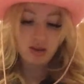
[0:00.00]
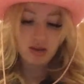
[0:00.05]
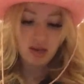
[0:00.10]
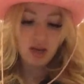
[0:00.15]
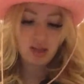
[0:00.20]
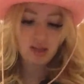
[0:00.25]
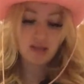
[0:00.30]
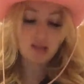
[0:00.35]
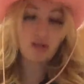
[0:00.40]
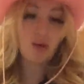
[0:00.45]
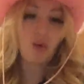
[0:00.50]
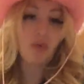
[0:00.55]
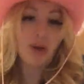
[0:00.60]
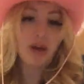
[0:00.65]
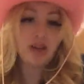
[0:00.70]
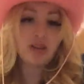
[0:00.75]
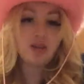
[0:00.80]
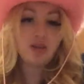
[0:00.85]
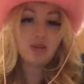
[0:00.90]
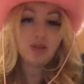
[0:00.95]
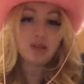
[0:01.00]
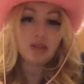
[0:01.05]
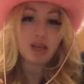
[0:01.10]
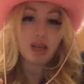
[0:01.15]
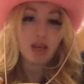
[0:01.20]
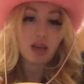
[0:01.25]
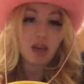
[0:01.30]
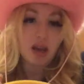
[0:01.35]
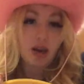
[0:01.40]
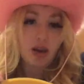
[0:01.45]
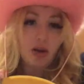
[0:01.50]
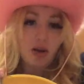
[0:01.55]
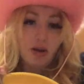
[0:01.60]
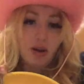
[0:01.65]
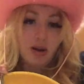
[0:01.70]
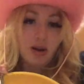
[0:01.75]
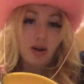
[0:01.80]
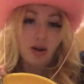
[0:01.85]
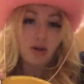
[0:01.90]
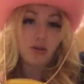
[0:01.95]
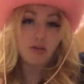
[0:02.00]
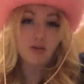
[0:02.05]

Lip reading: It's still way too sticky, I already know.